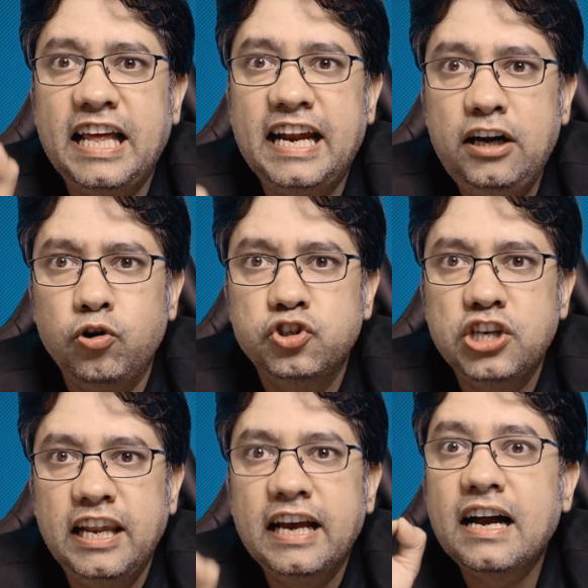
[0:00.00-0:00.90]

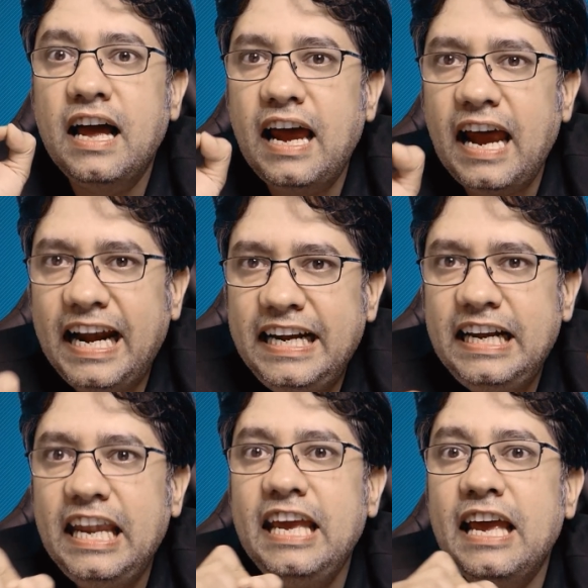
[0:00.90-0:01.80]
teratogenic
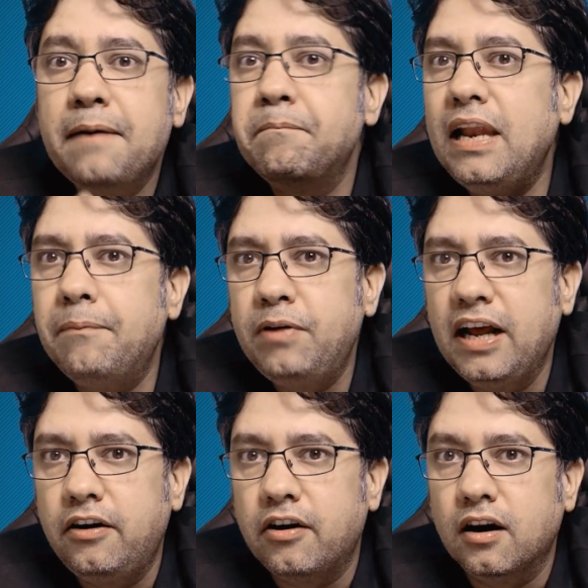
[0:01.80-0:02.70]

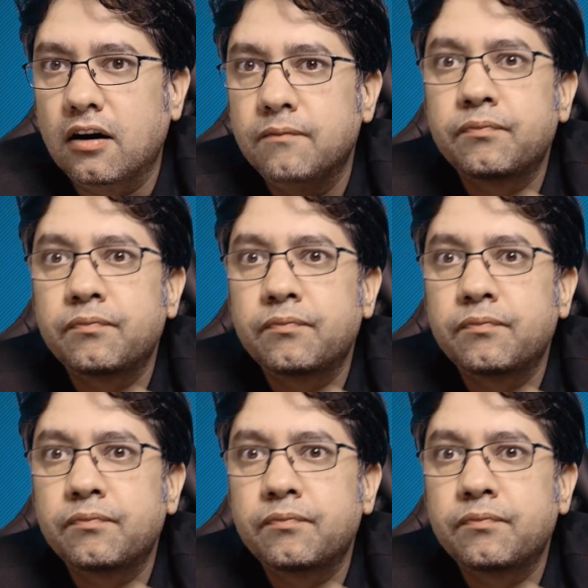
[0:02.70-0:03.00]
anti-epileptic drug?